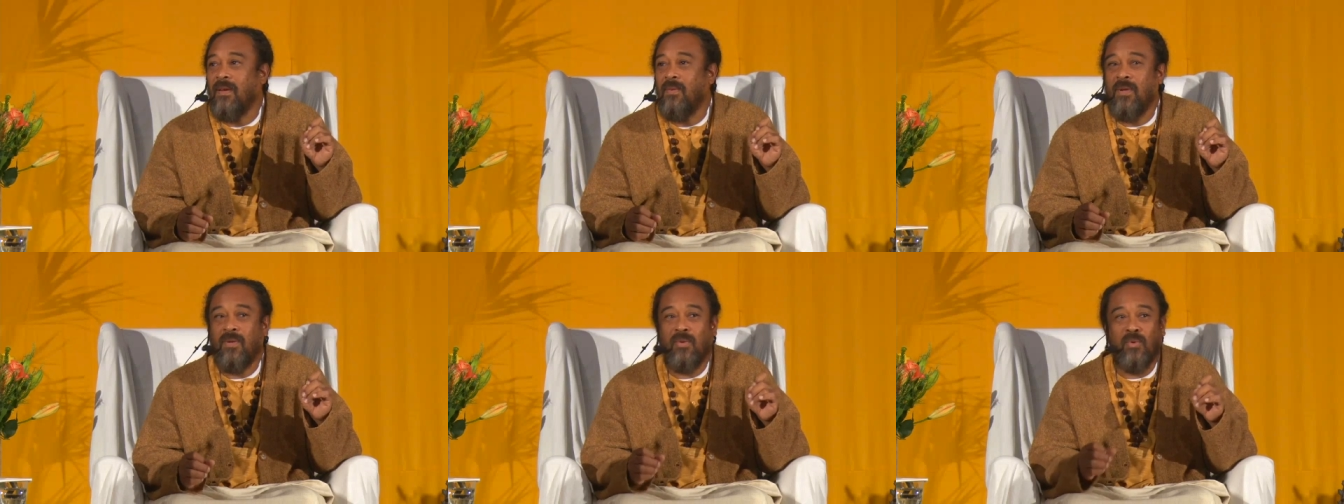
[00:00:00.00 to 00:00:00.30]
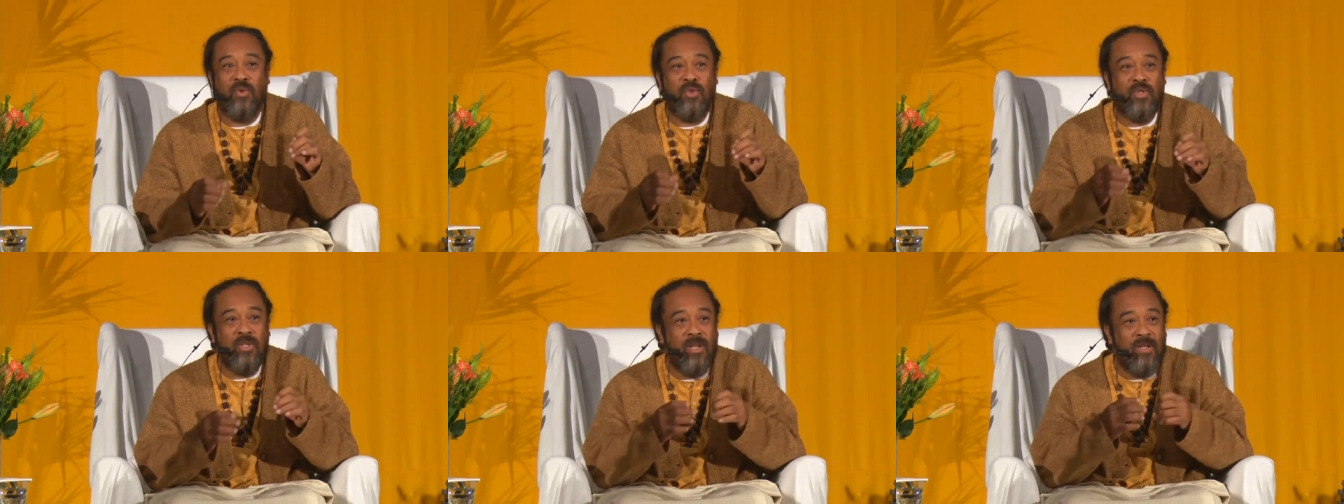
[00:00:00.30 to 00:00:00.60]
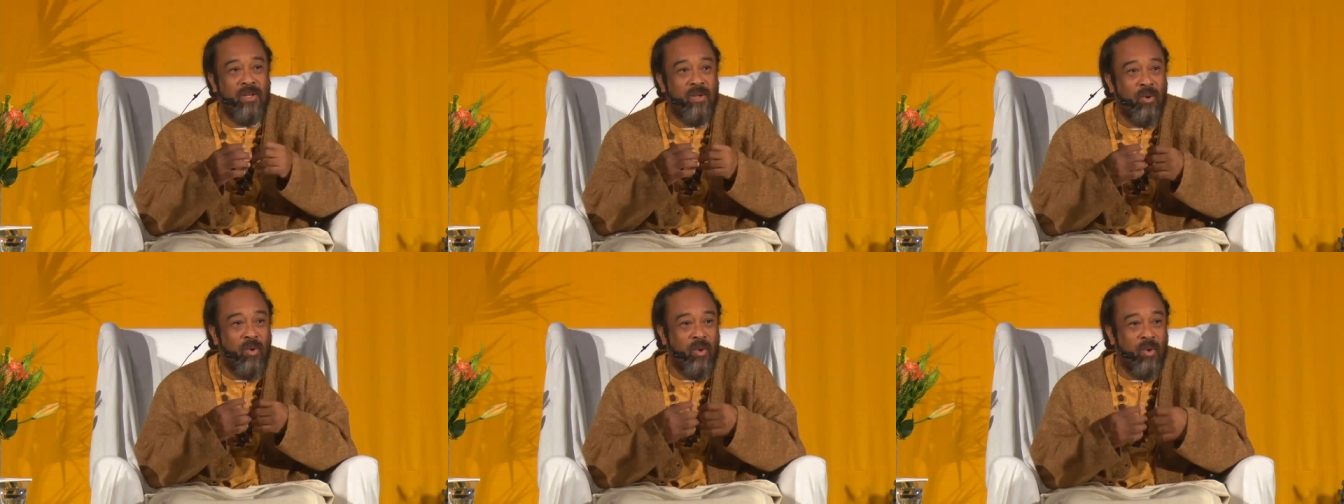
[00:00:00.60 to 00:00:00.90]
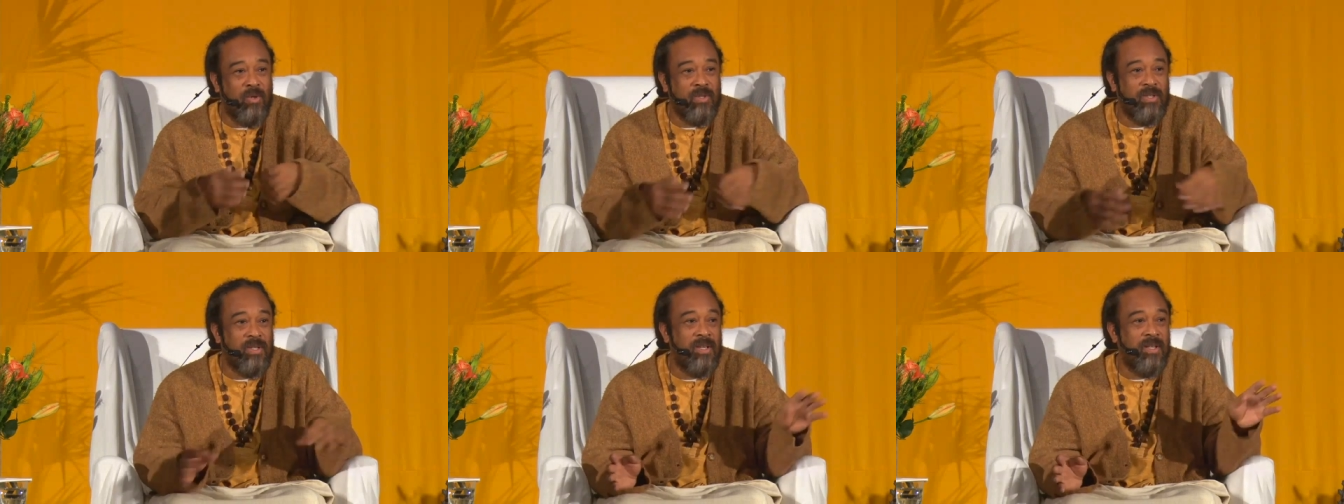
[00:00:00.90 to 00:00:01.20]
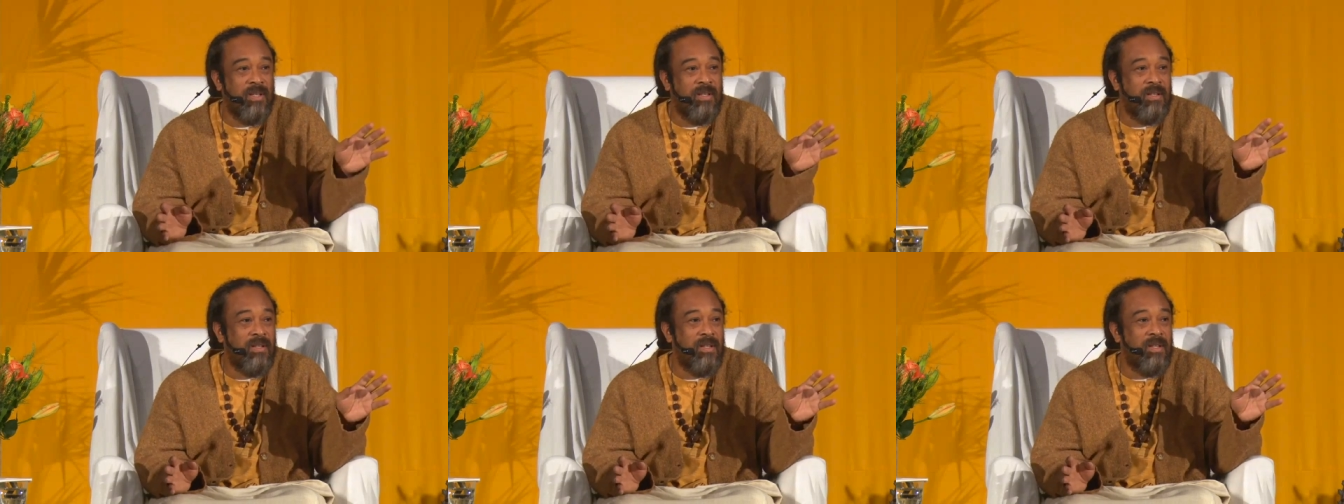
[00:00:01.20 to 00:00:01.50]
I want to shed the old
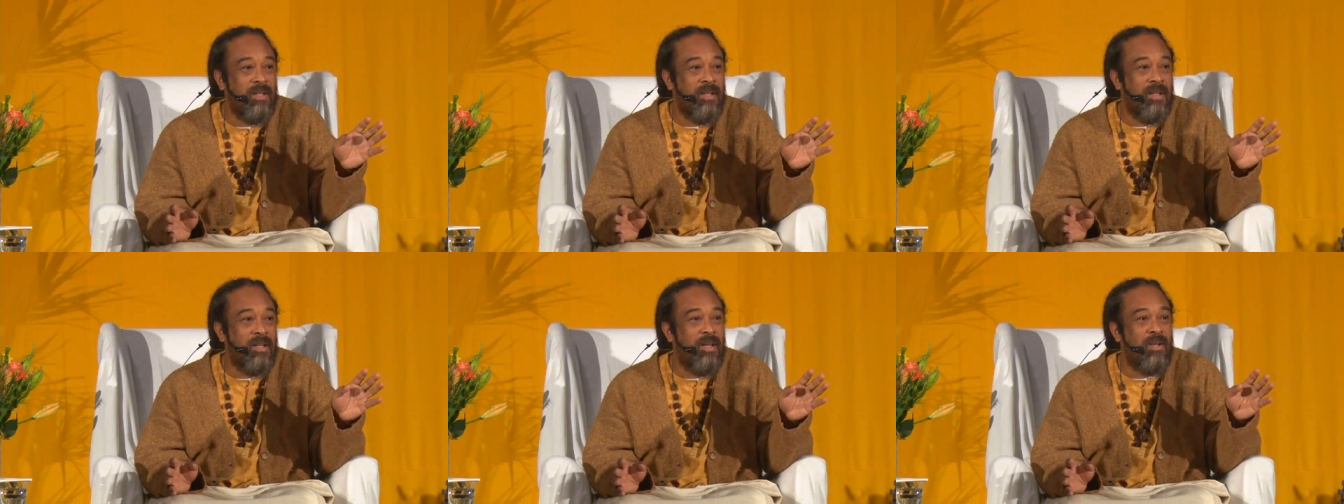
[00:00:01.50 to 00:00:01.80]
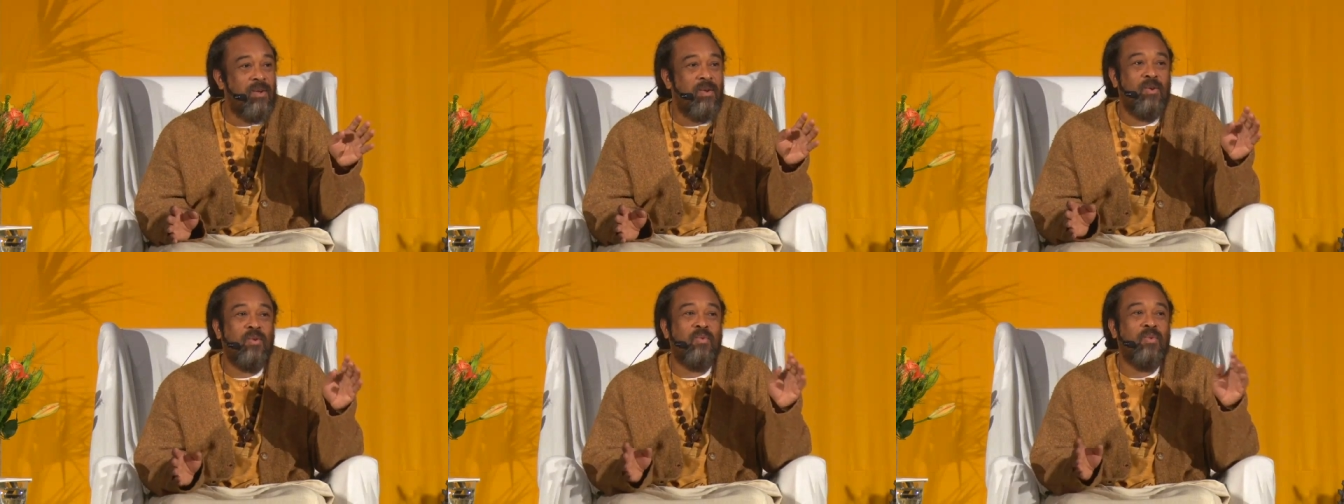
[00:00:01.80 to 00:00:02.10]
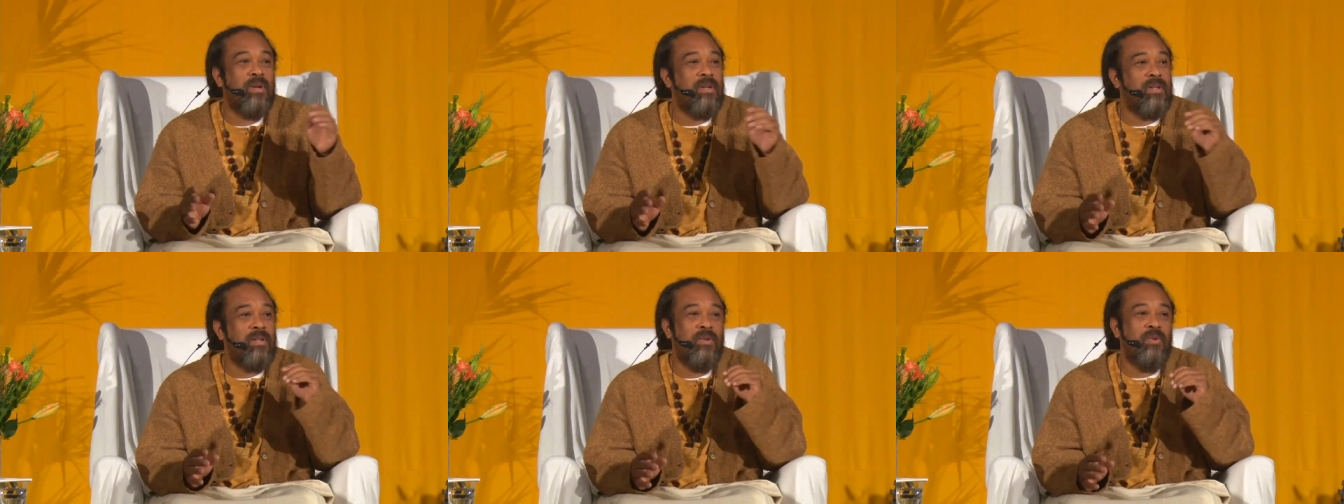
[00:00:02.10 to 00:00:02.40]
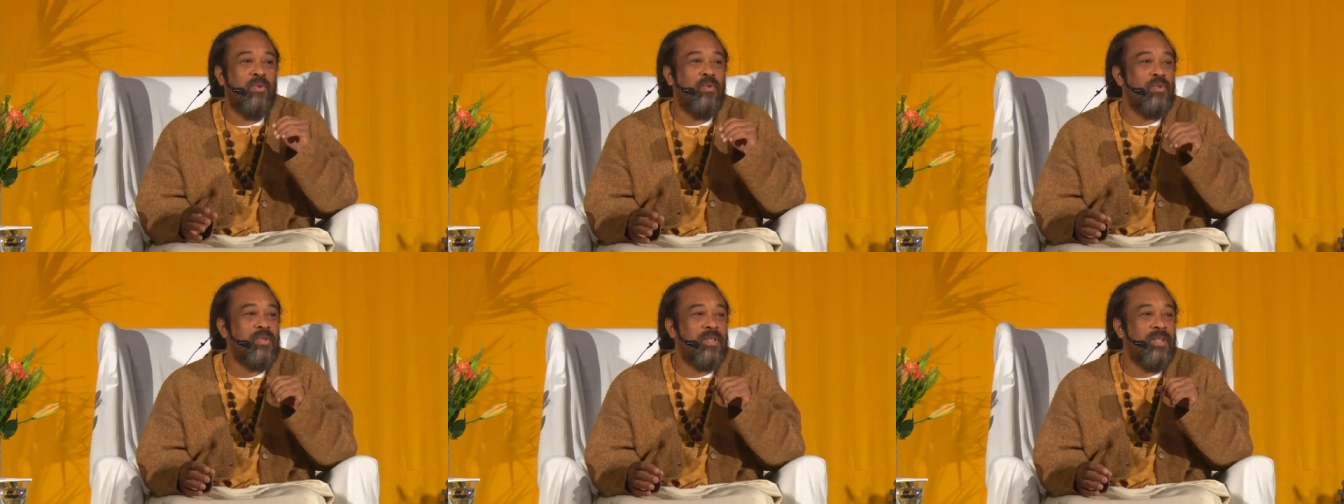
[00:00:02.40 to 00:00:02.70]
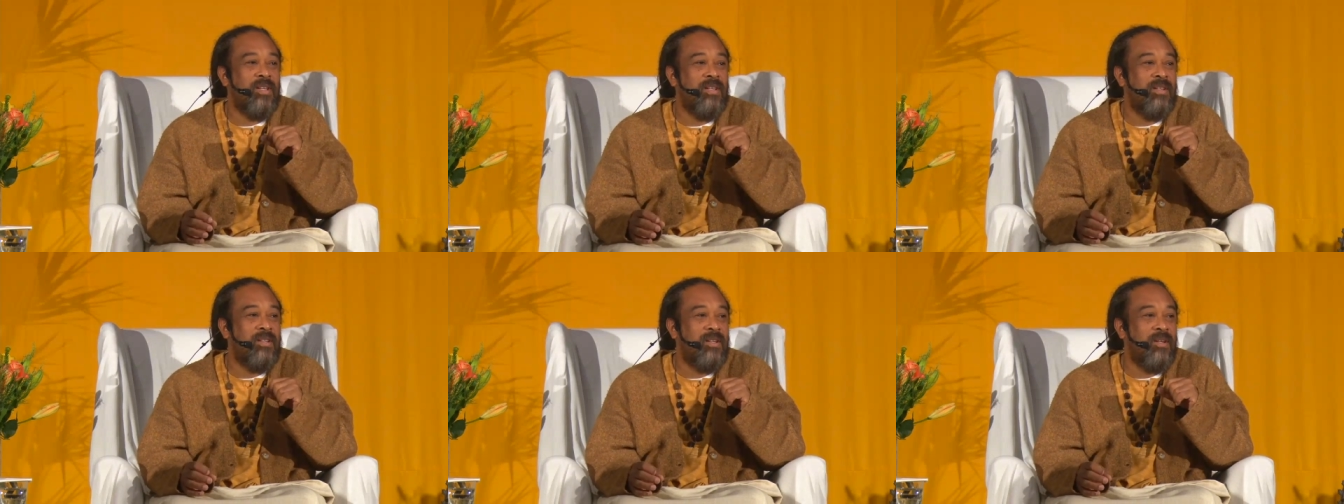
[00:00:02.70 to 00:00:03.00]
skin. I don't want a new
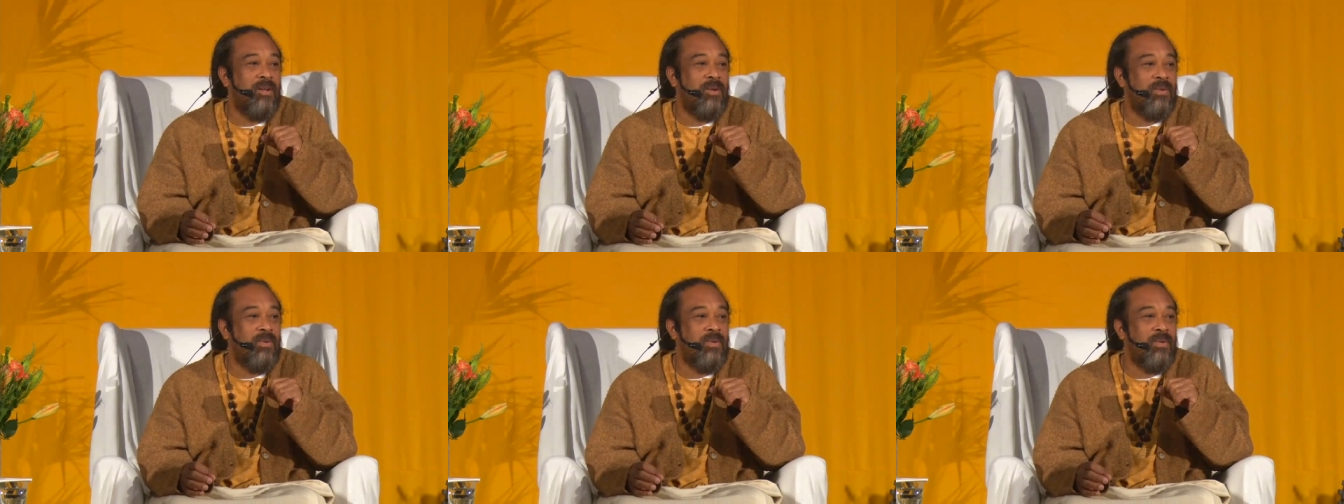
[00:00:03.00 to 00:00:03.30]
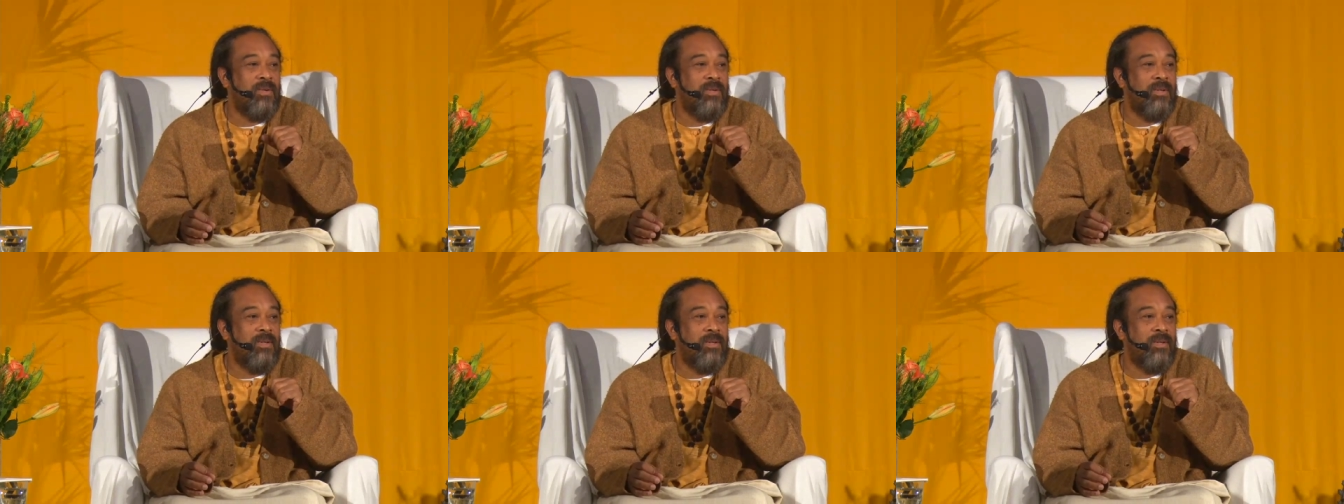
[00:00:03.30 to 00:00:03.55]
skin now.